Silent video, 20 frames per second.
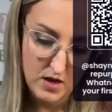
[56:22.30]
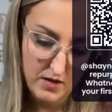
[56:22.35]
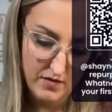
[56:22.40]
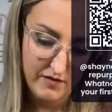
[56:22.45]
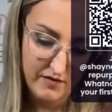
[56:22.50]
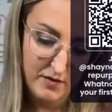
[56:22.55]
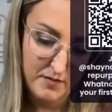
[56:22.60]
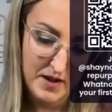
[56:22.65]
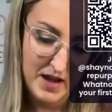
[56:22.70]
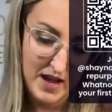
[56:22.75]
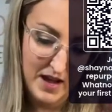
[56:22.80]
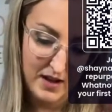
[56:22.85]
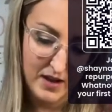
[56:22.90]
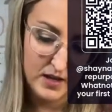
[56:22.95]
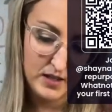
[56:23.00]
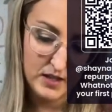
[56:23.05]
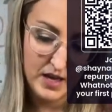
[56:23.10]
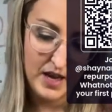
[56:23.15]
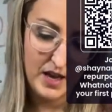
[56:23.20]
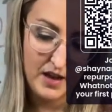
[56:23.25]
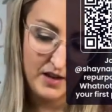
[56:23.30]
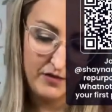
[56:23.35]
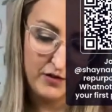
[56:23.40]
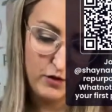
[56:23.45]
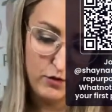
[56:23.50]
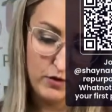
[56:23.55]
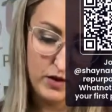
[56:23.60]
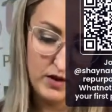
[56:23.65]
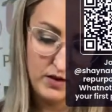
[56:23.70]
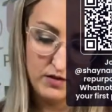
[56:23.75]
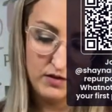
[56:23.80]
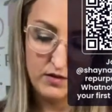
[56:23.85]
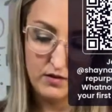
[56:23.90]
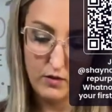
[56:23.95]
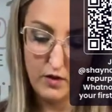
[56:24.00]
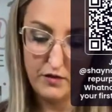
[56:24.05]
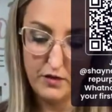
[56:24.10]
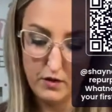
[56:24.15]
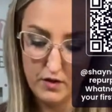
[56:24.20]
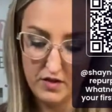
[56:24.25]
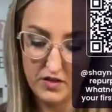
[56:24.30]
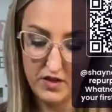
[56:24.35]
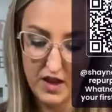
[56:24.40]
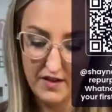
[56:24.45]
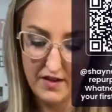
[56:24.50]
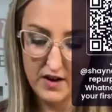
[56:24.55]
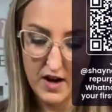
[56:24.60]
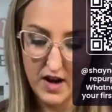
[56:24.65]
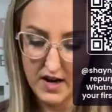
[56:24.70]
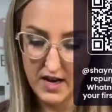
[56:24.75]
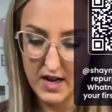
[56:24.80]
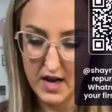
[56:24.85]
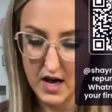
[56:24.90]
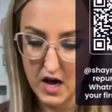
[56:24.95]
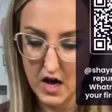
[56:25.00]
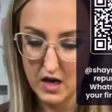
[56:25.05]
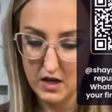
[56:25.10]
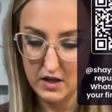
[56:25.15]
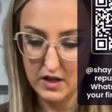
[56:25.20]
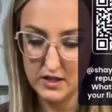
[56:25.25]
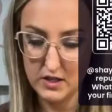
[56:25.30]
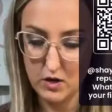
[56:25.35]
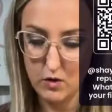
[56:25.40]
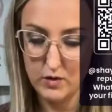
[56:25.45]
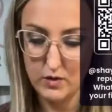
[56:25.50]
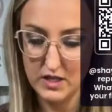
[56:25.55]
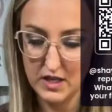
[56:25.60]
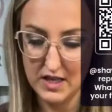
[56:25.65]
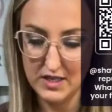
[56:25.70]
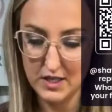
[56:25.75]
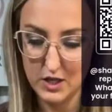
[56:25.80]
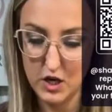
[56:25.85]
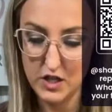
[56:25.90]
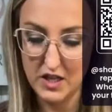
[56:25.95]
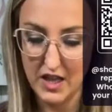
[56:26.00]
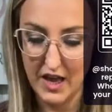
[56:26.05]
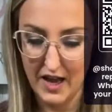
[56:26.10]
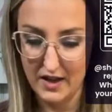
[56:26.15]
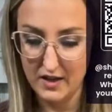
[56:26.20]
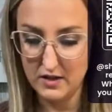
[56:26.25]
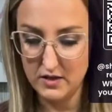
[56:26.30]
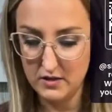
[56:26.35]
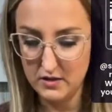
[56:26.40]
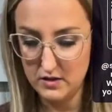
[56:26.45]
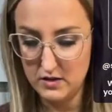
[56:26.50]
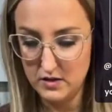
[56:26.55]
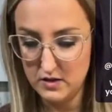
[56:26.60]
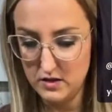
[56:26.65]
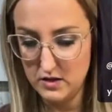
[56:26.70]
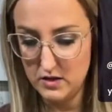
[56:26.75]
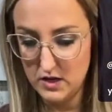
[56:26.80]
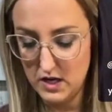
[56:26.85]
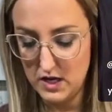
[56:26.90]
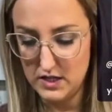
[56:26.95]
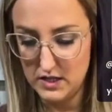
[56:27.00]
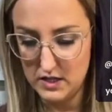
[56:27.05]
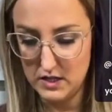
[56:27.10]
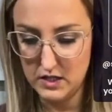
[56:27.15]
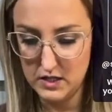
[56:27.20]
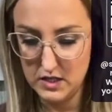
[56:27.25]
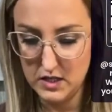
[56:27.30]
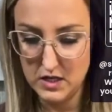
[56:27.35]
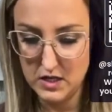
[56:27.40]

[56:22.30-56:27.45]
for me. Because like if you can think of an idea, it's always, that's a good thing. Because